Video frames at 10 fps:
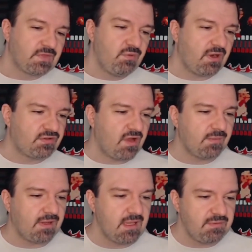You want to
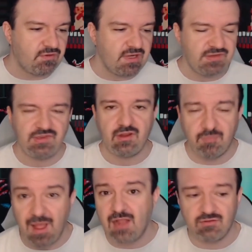talk about
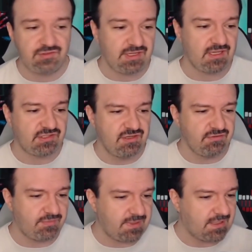hypocrisy?
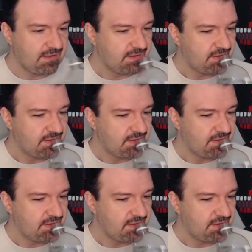Excuse me.